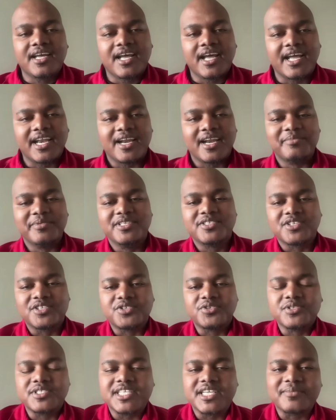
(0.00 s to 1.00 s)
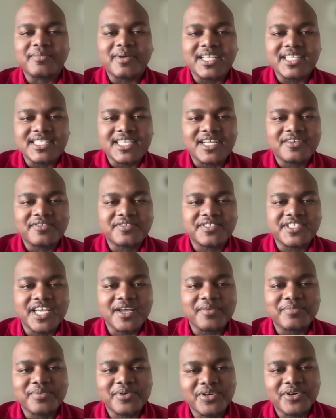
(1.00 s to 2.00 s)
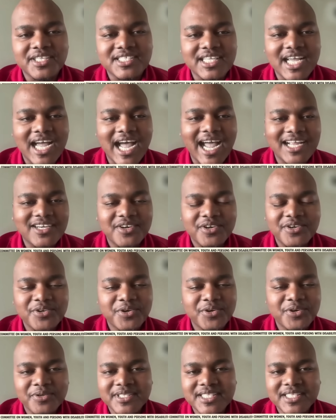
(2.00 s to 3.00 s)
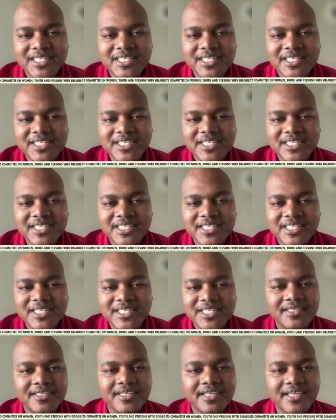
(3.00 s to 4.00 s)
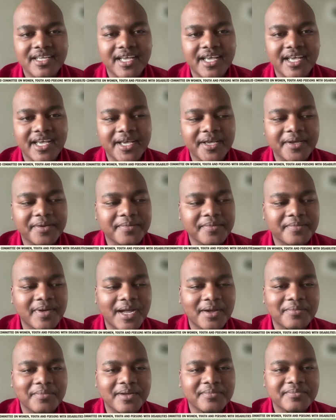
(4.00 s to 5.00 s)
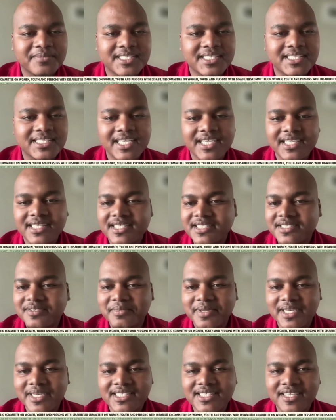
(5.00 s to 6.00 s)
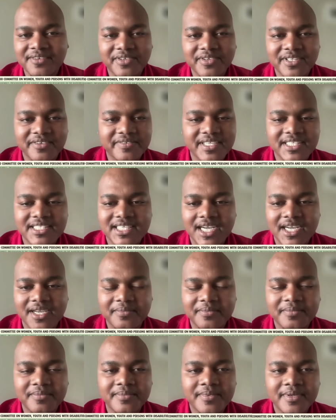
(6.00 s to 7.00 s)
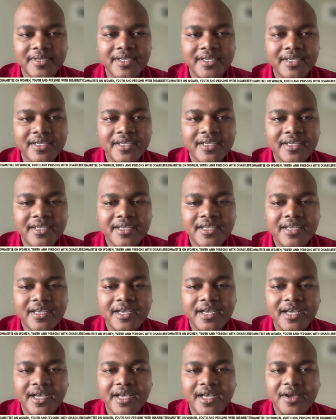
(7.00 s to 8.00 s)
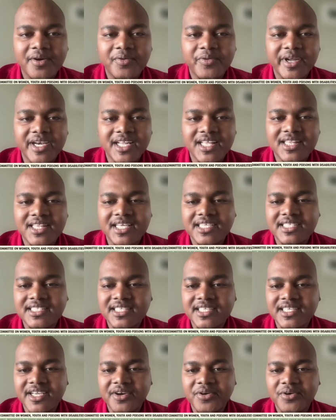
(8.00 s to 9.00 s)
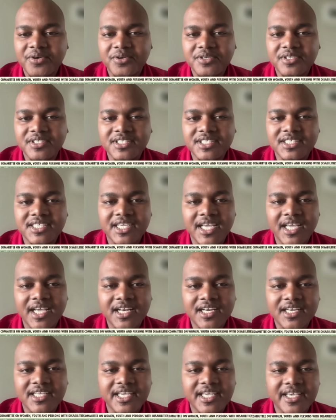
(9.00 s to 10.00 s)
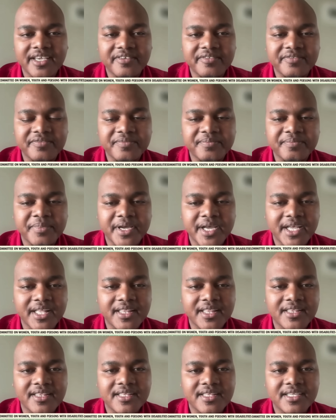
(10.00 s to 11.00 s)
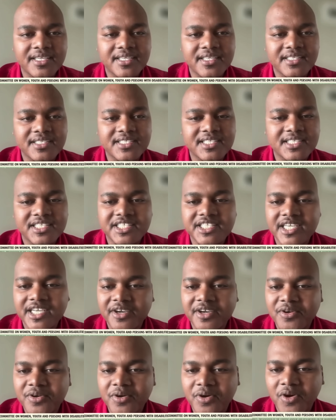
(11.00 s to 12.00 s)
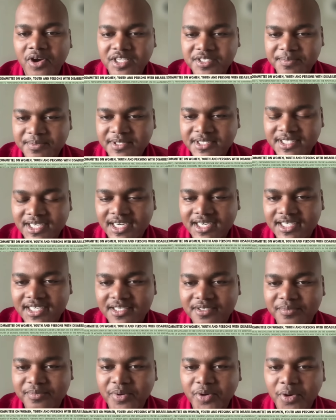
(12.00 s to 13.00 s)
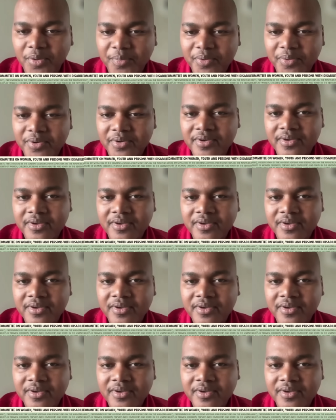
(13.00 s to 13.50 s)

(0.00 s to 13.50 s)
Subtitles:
And I'm introducing myself, Chair, because I don't know this minister. I'm seeing this minister for the first time. When a 13-year-old girl gave birth in Sishego Hospital in Limpopo,